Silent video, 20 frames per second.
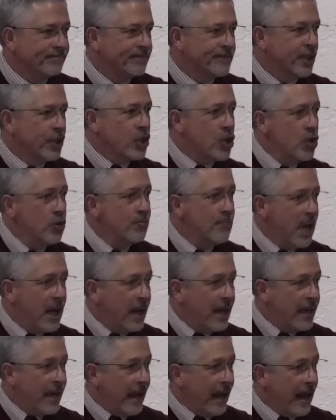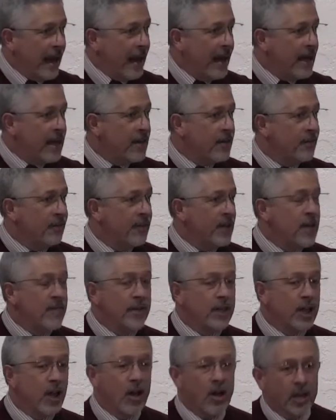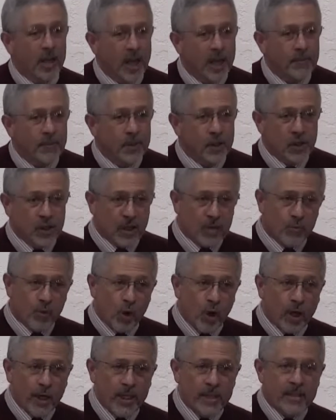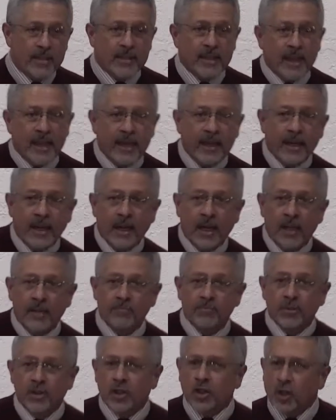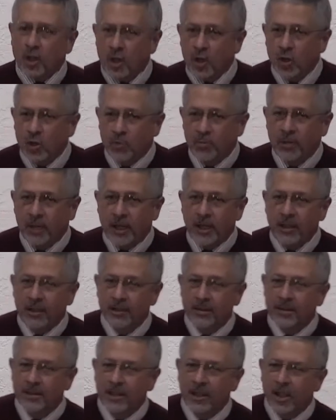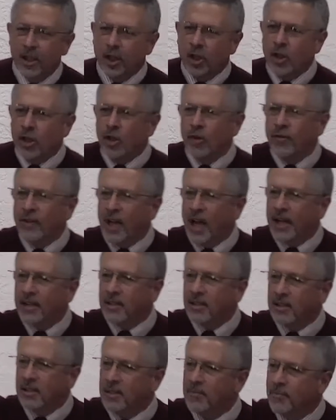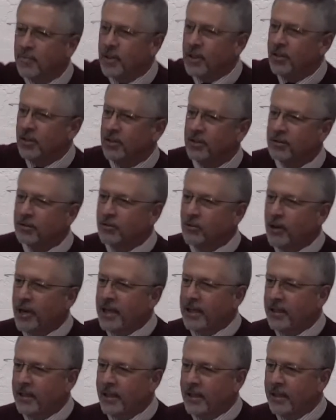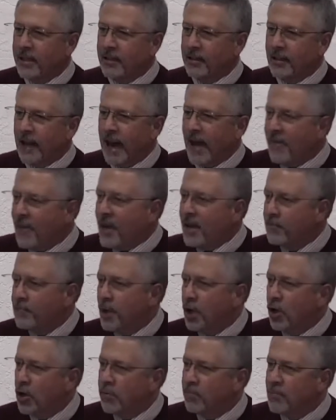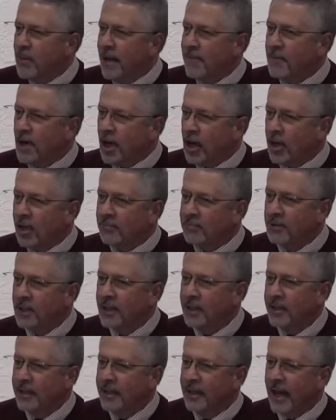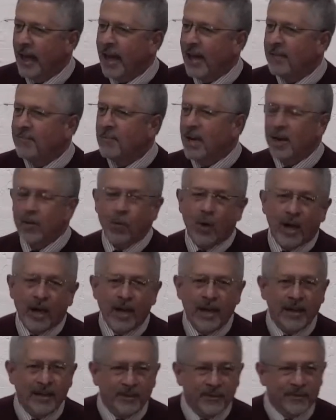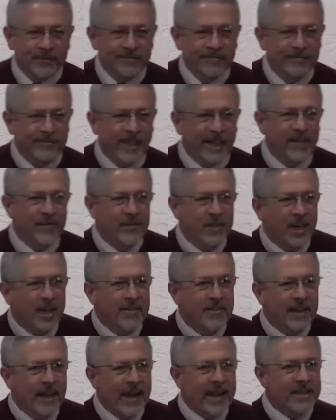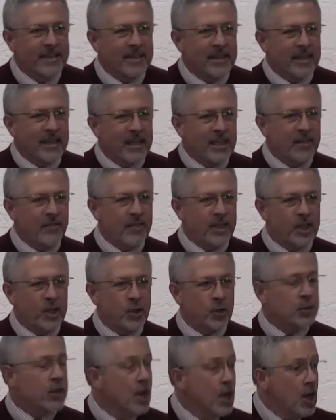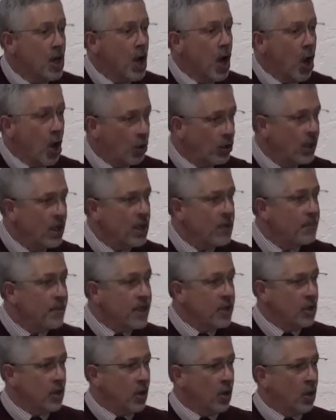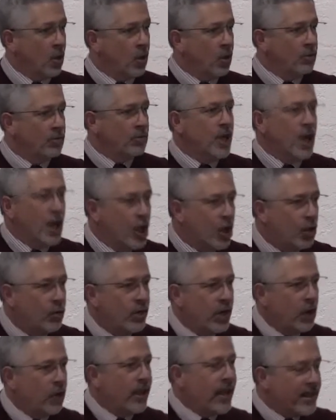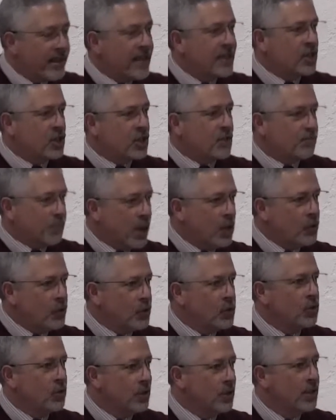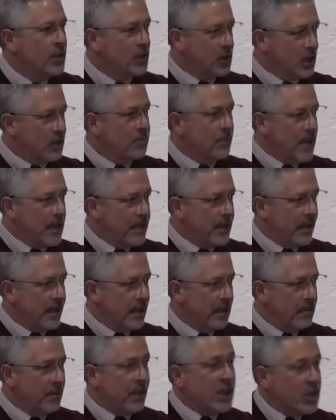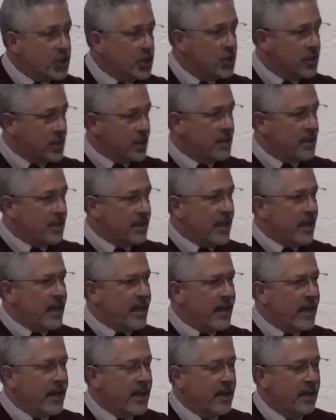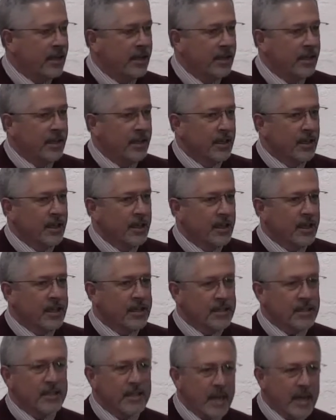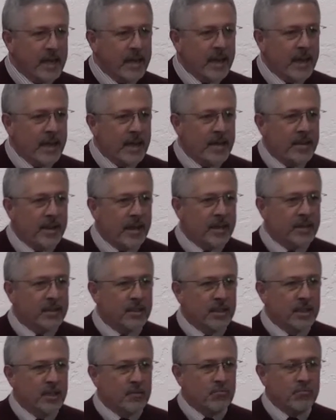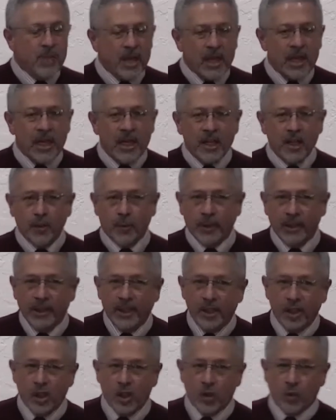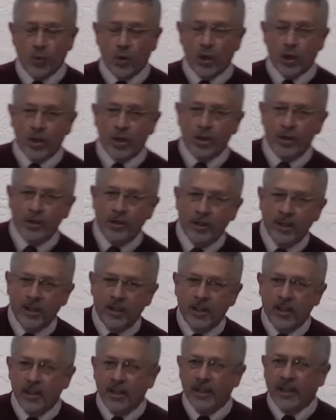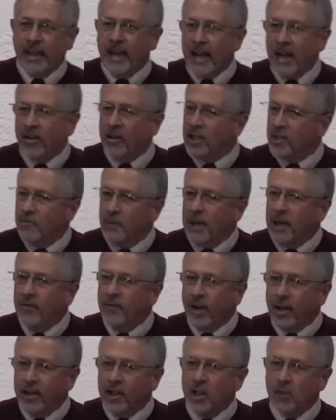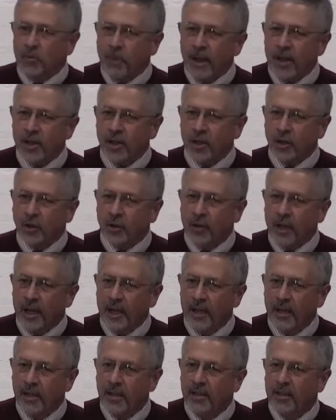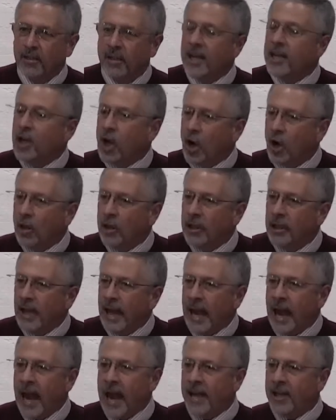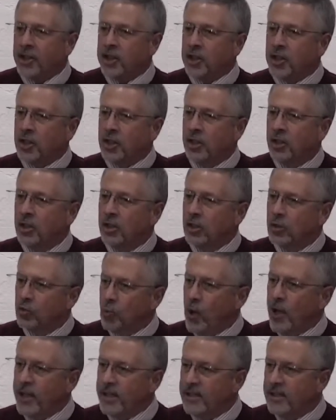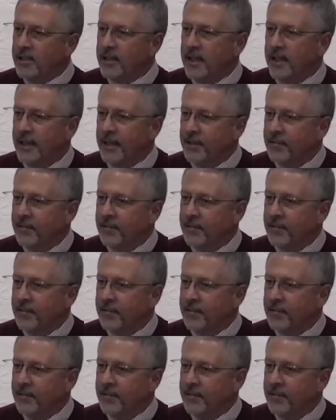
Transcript: you might have even gone up to someone and said, excuse me, you've got something right there. I think both my mom and my wife have done that to individuals, only to be told, no, that's supposed to be there. Because you see, today is a day that many in the religious world count as being very special. They call it Ash Wednesday.